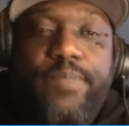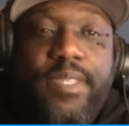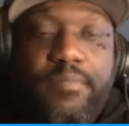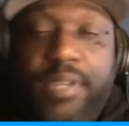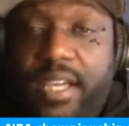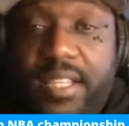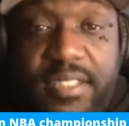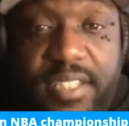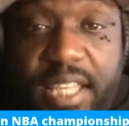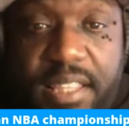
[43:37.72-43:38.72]
Because
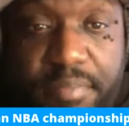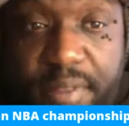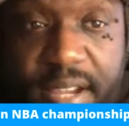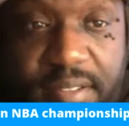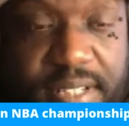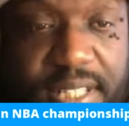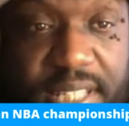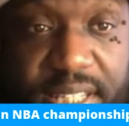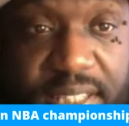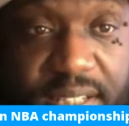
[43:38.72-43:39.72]
Jaylen Brown's
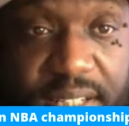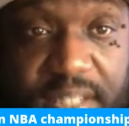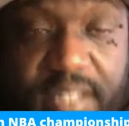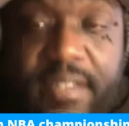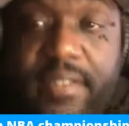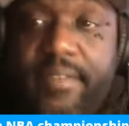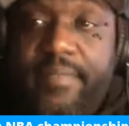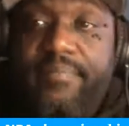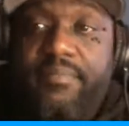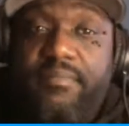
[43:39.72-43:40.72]
clearly,
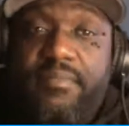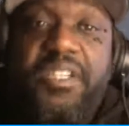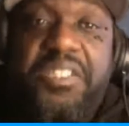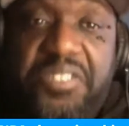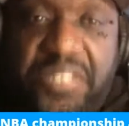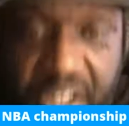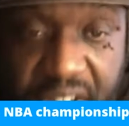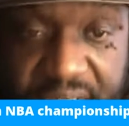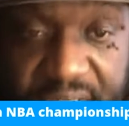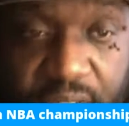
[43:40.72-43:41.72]
he's asserting
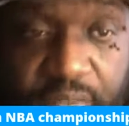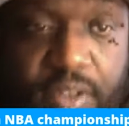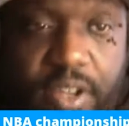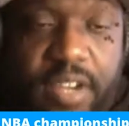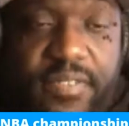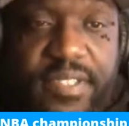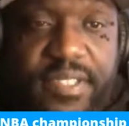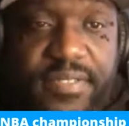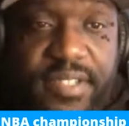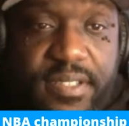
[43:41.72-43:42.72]
himself on the
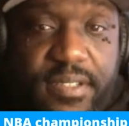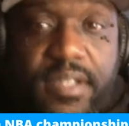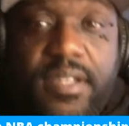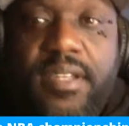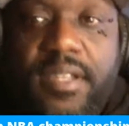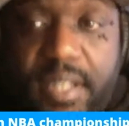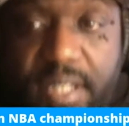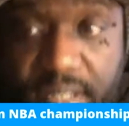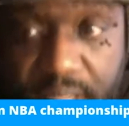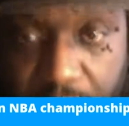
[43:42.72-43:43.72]
offensive end.
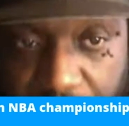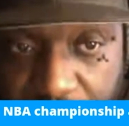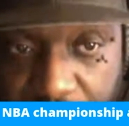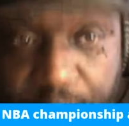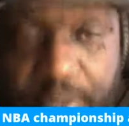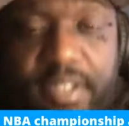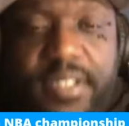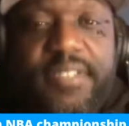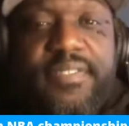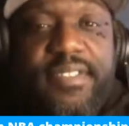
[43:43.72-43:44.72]
He's locking up on the
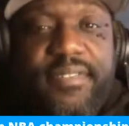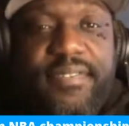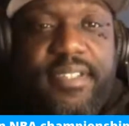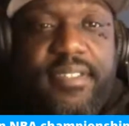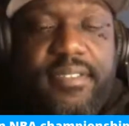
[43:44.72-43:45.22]
defensive end.